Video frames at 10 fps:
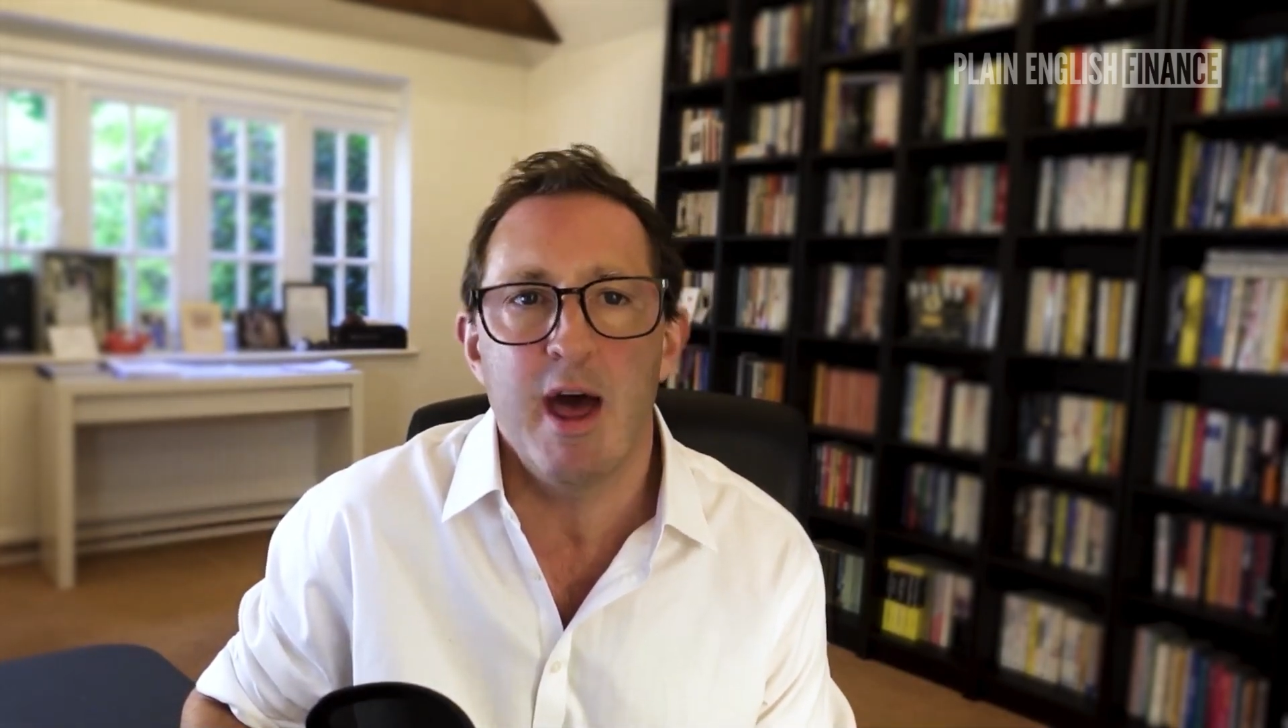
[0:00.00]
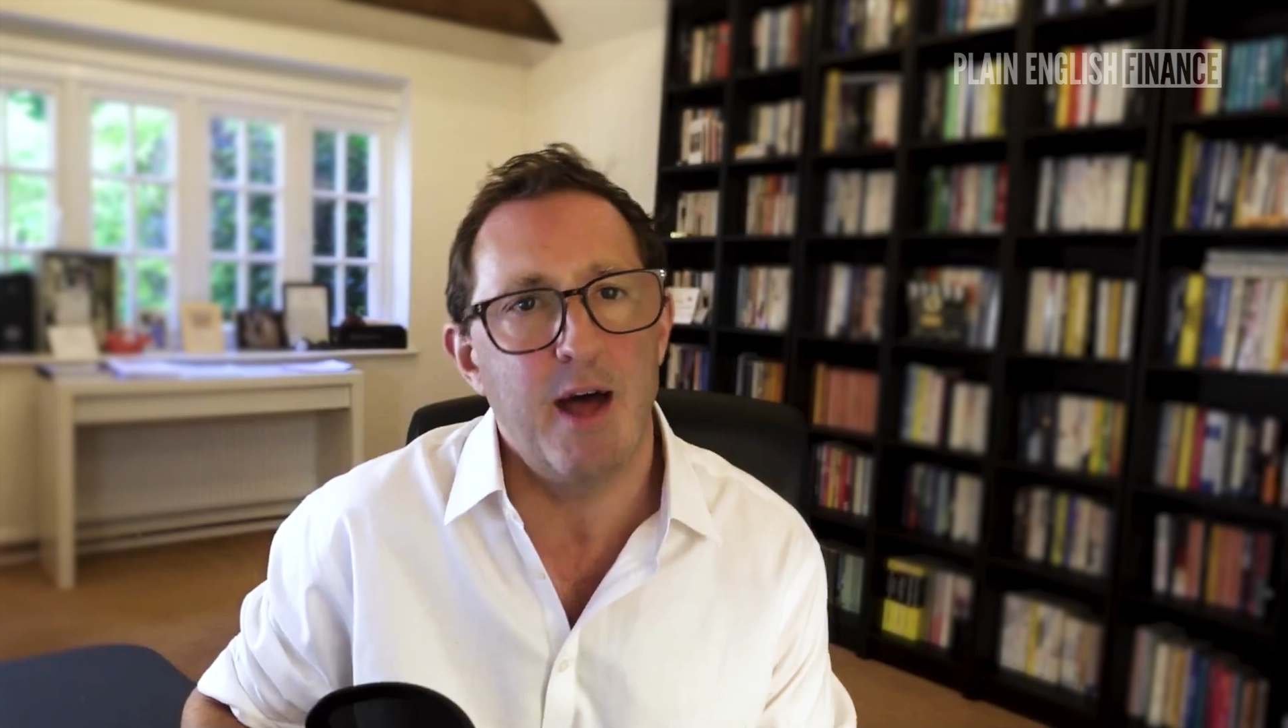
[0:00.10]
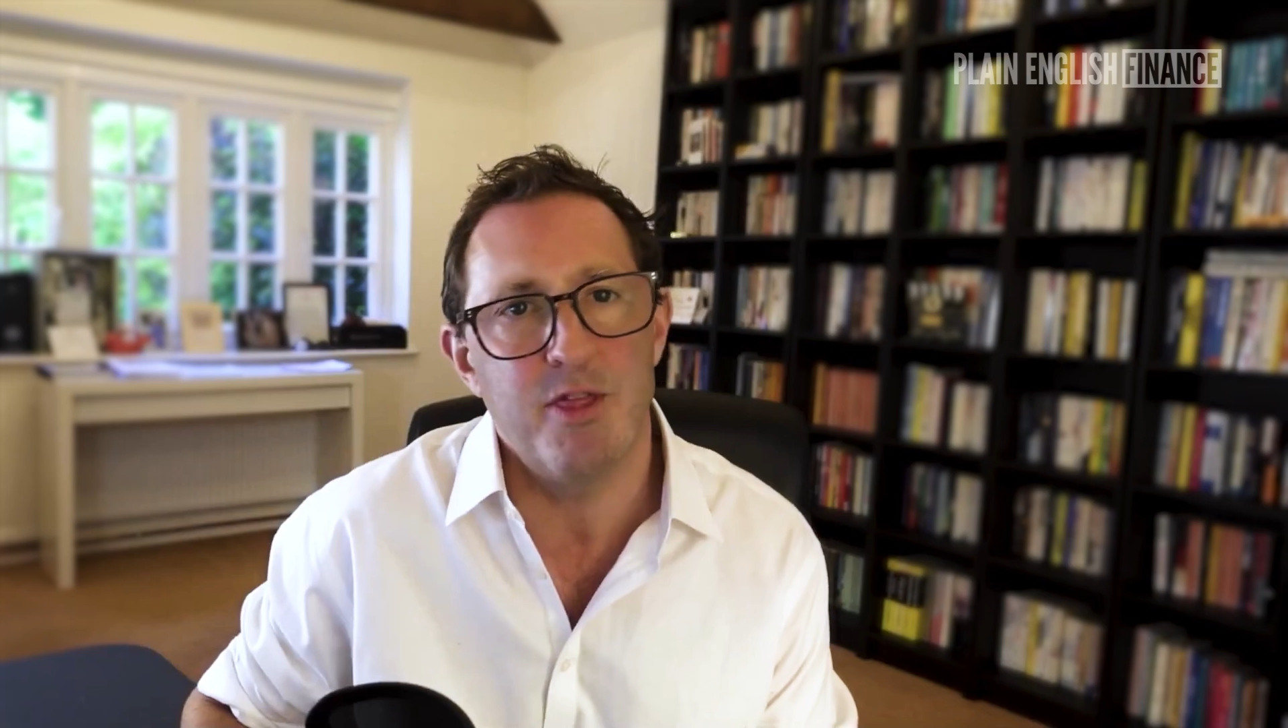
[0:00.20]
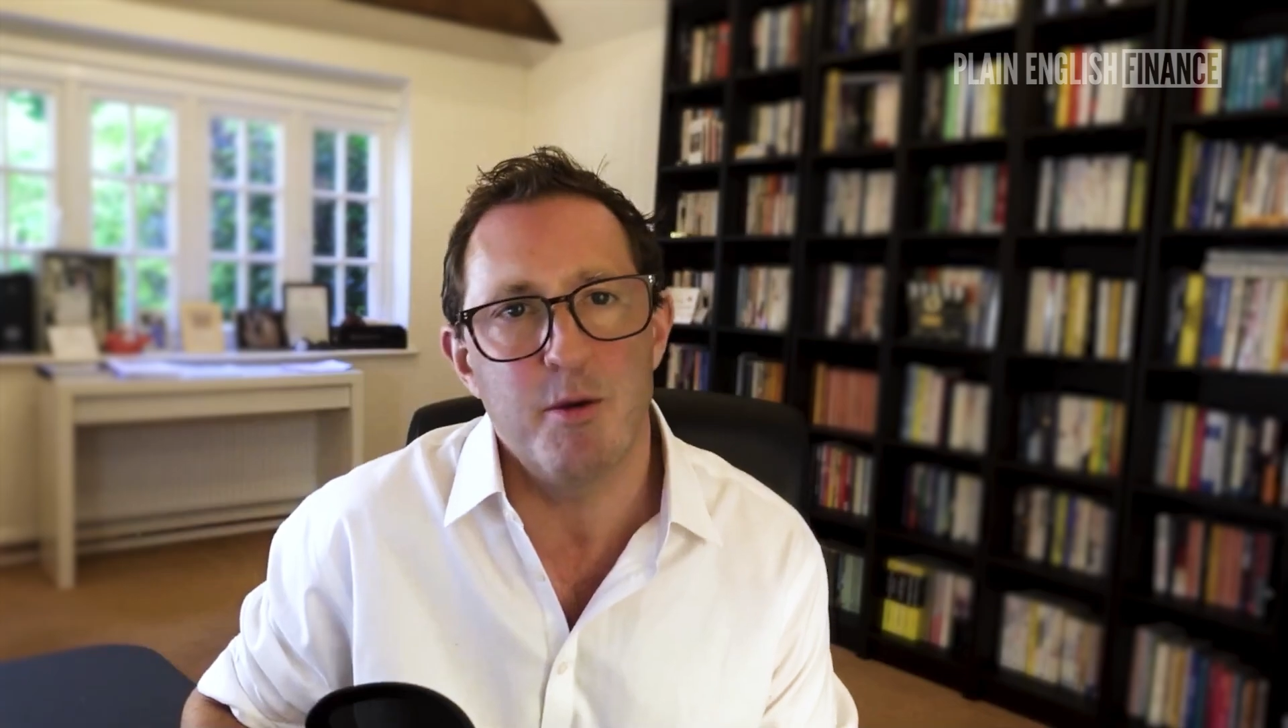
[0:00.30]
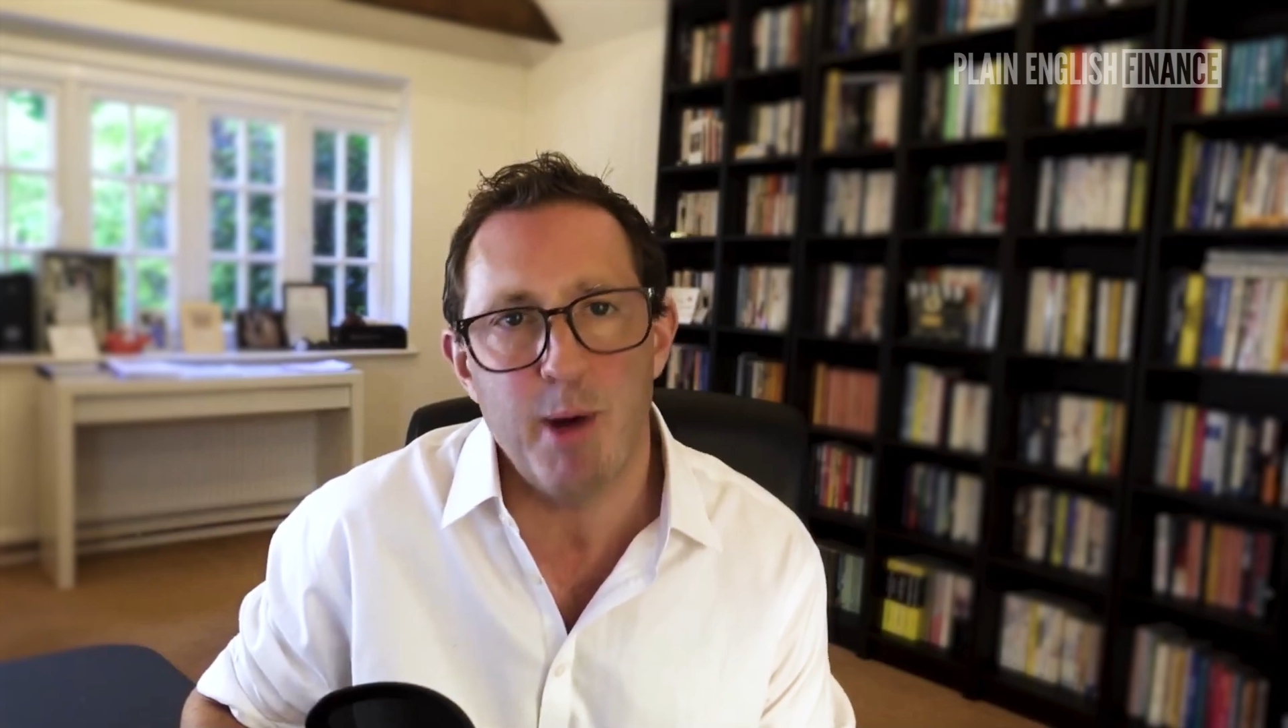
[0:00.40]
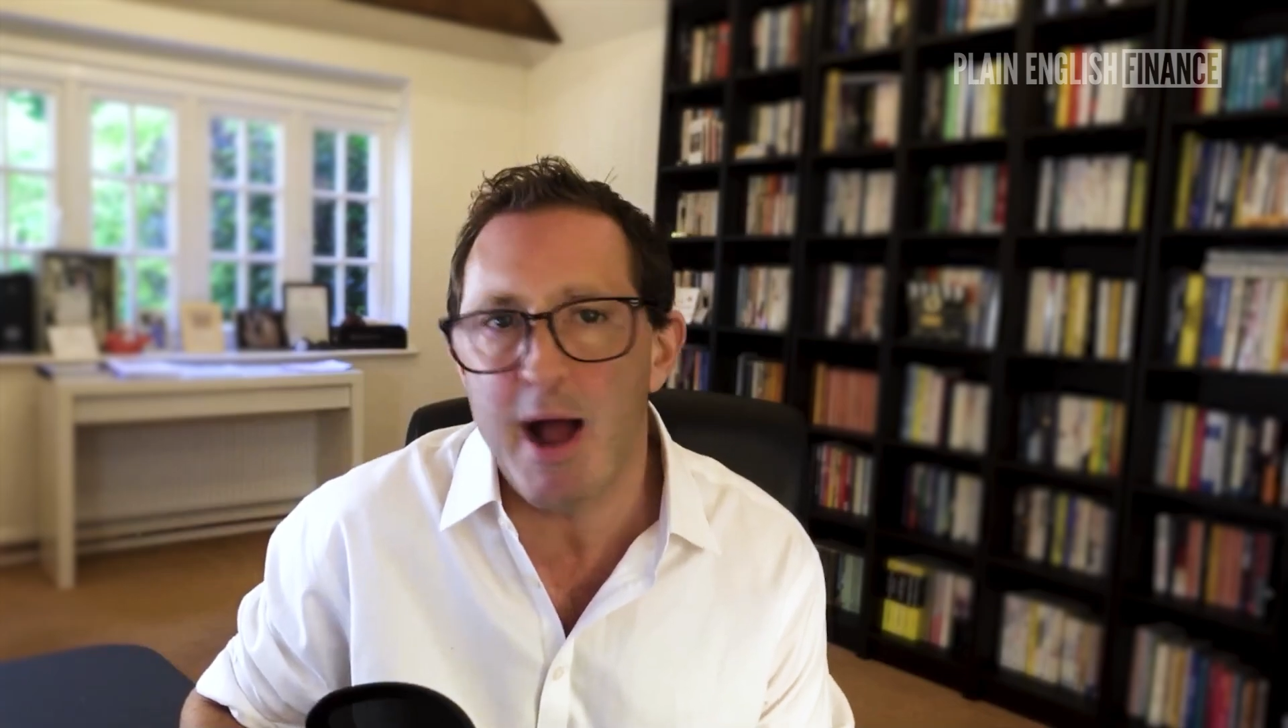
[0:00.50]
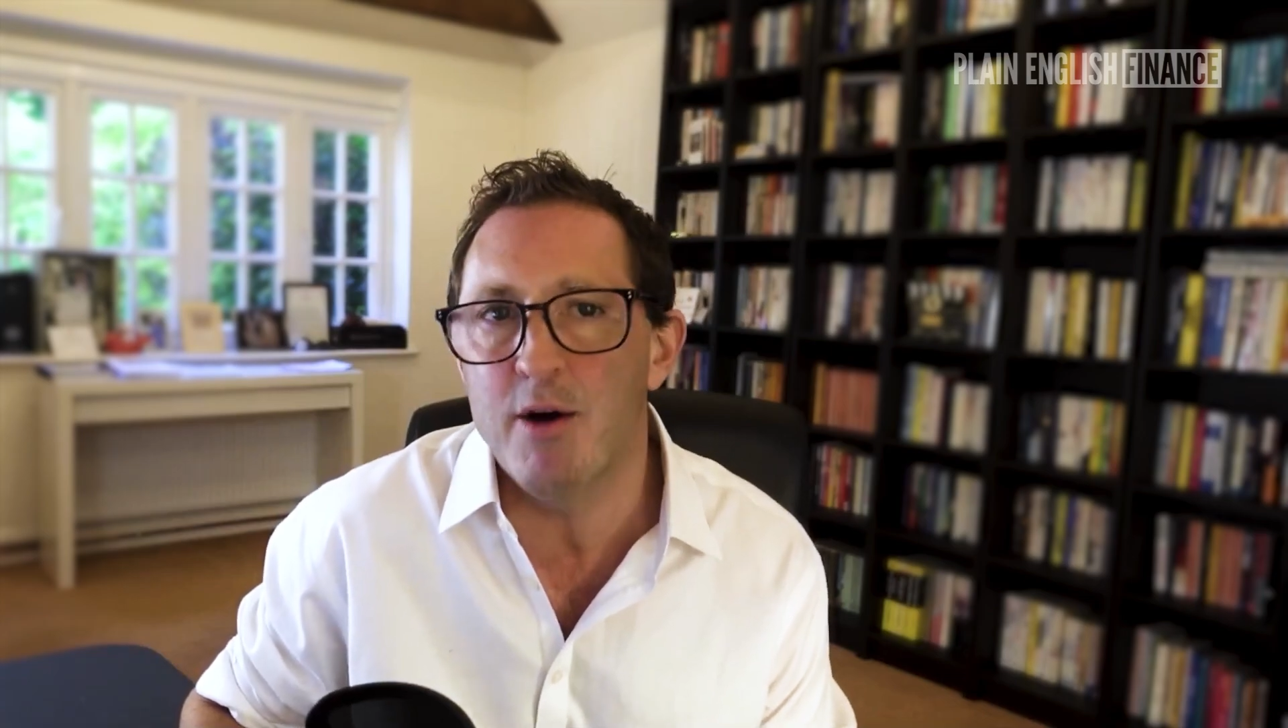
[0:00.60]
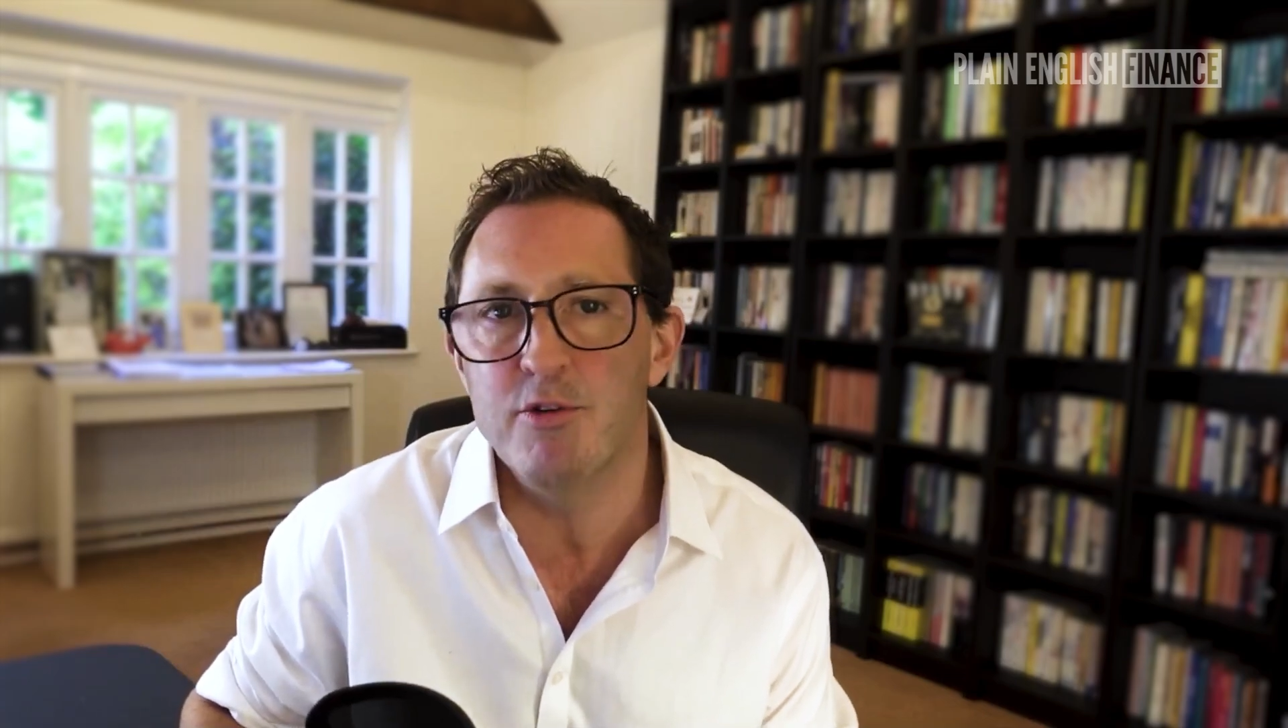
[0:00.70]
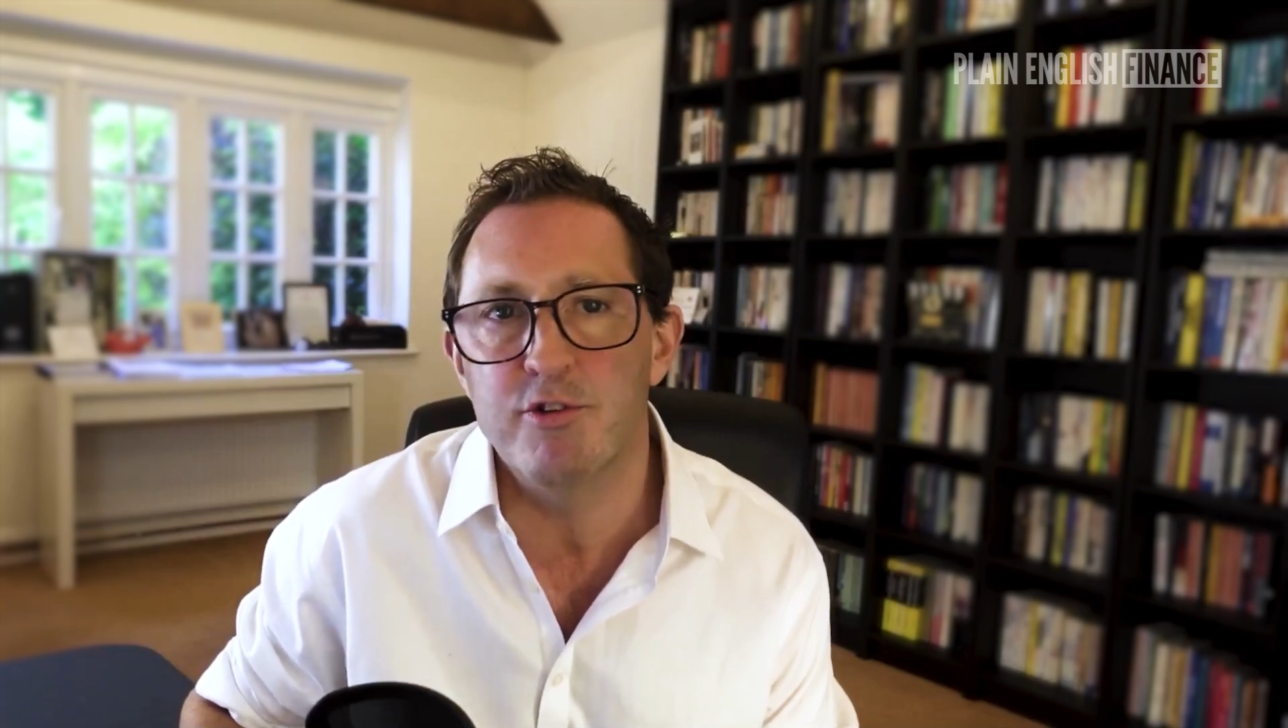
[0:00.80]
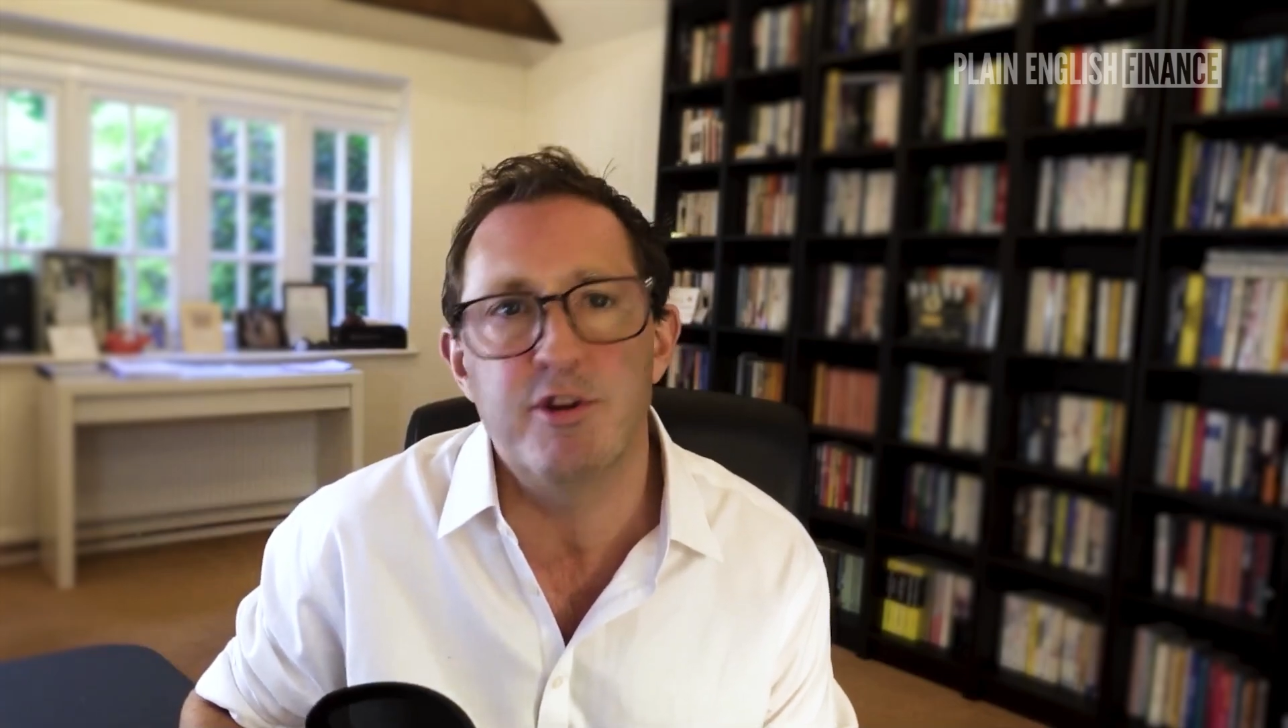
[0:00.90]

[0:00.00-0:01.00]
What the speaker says: and the pound